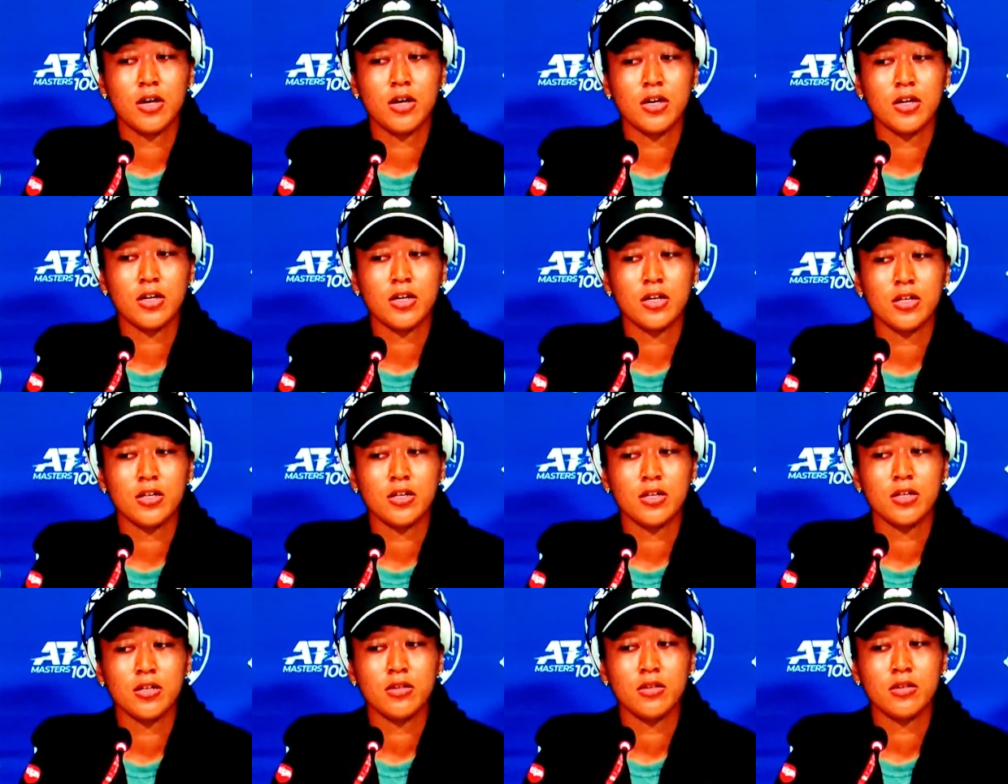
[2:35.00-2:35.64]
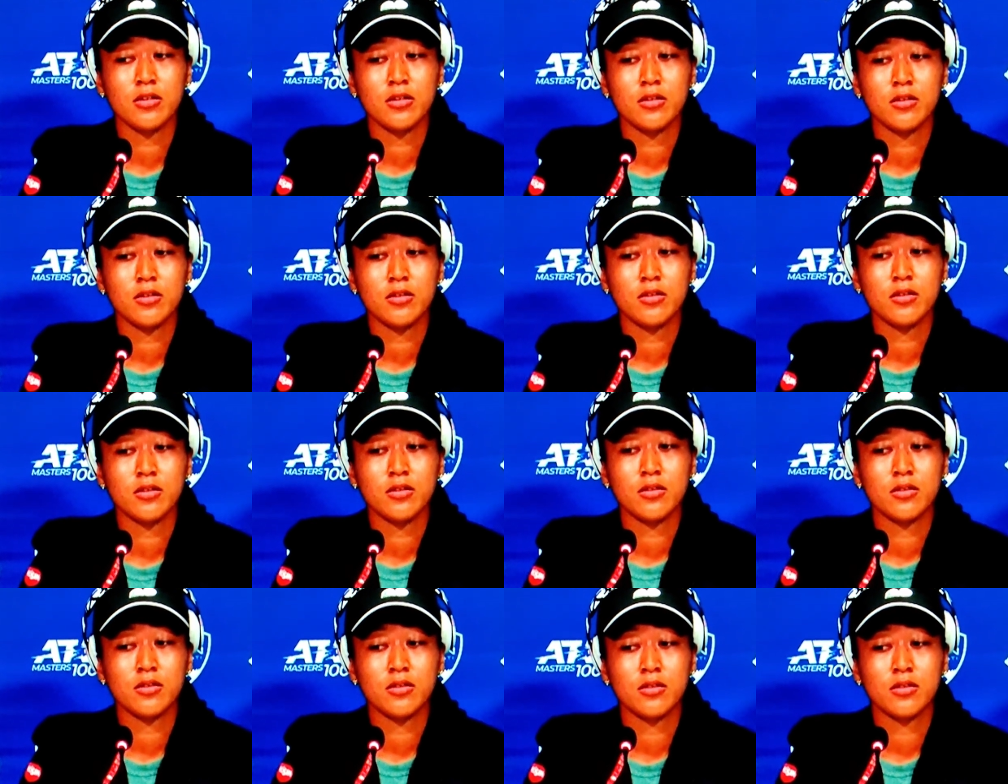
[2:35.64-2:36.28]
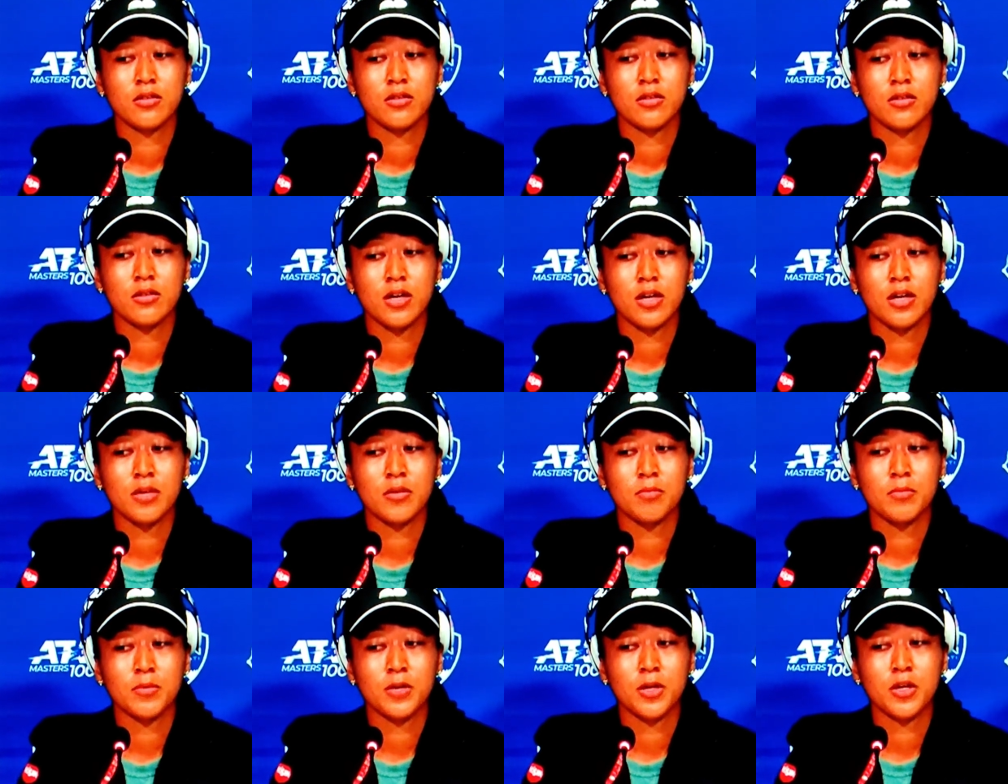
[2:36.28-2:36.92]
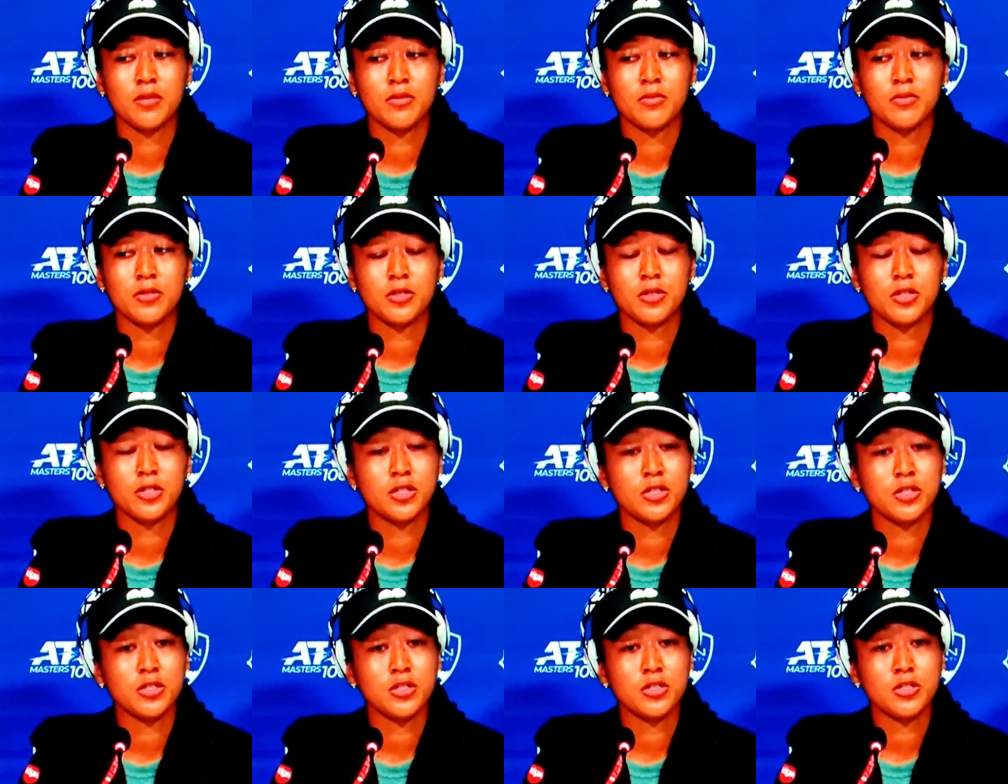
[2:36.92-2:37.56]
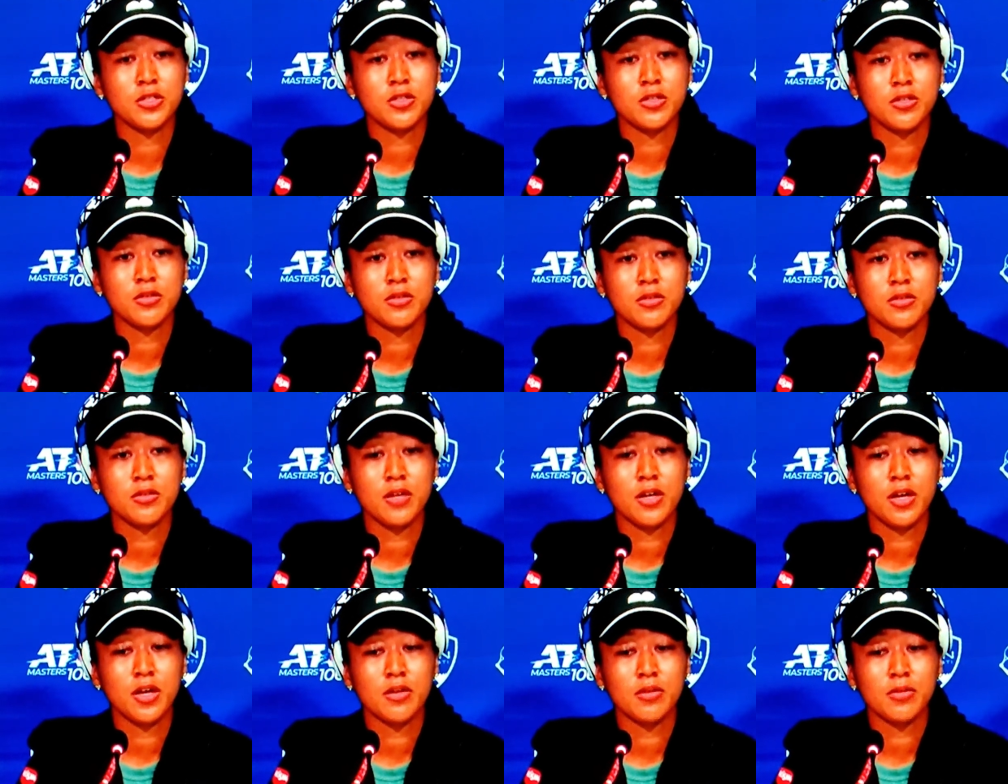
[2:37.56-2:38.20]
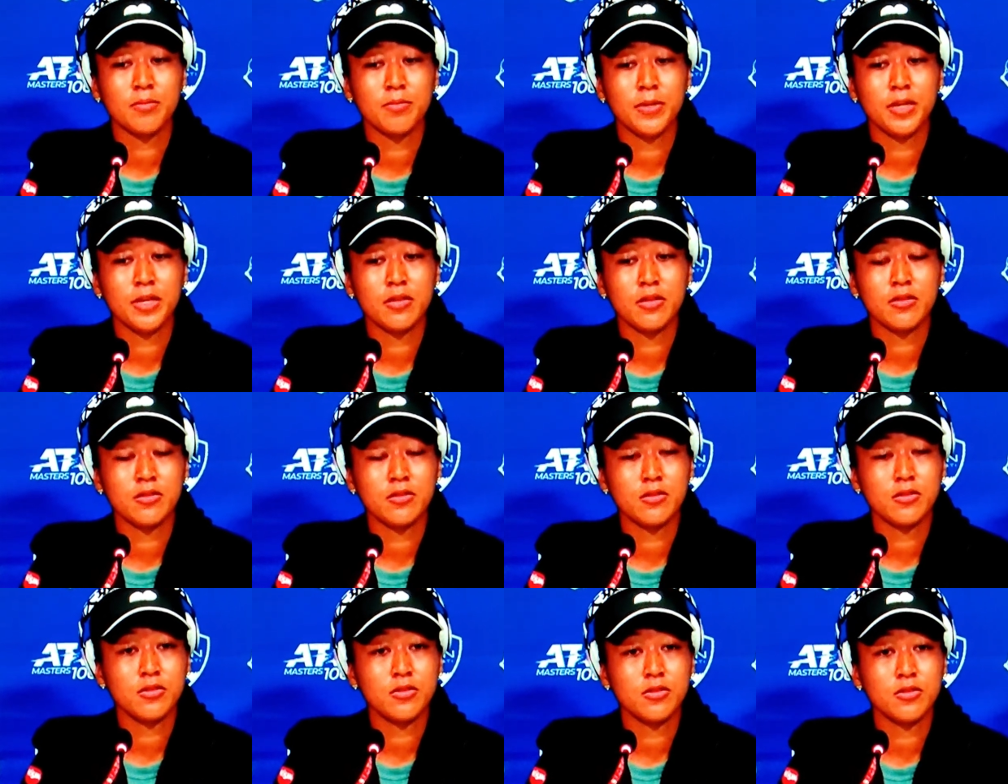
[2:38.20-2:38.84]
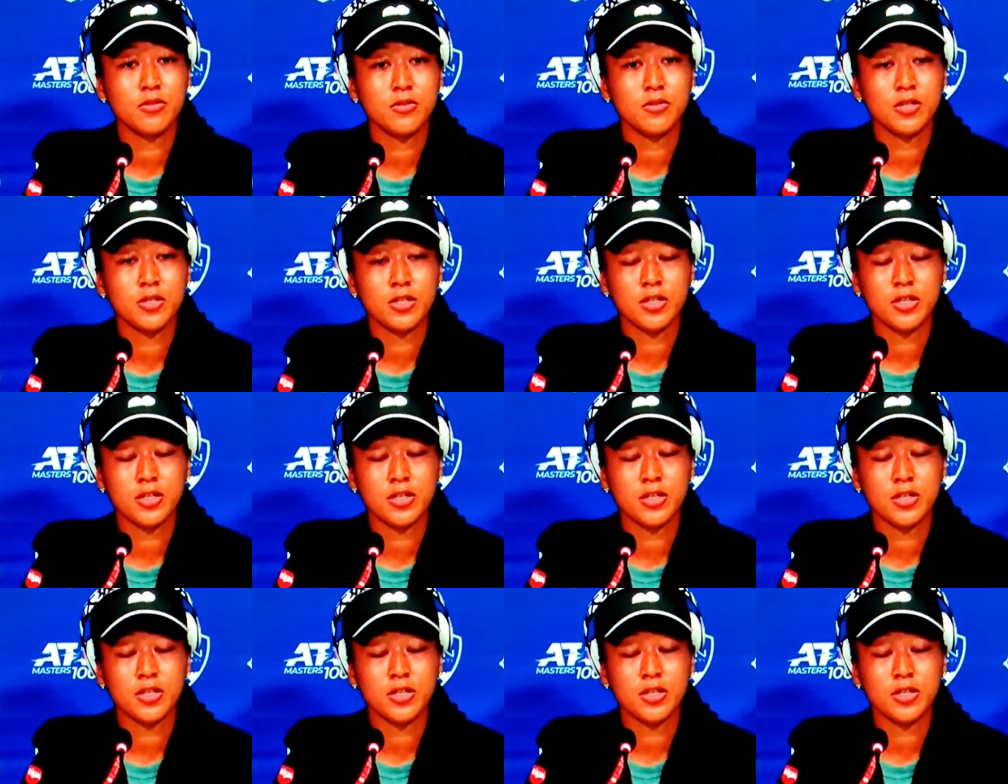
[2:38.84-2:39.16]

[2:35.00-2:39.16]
I I'm not really sure how to balance it too.